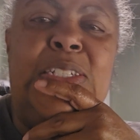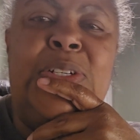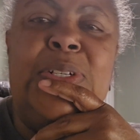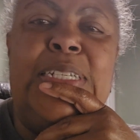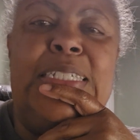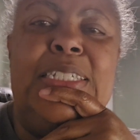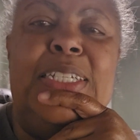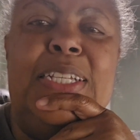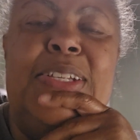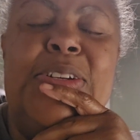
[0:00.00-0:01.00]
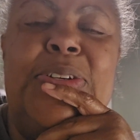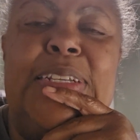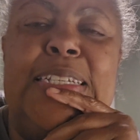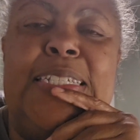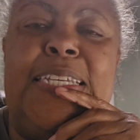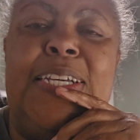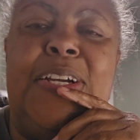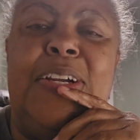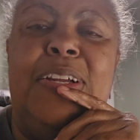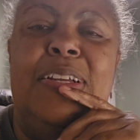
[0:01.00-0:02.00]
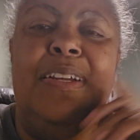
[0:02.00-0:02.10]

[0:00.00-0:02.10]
doing this here.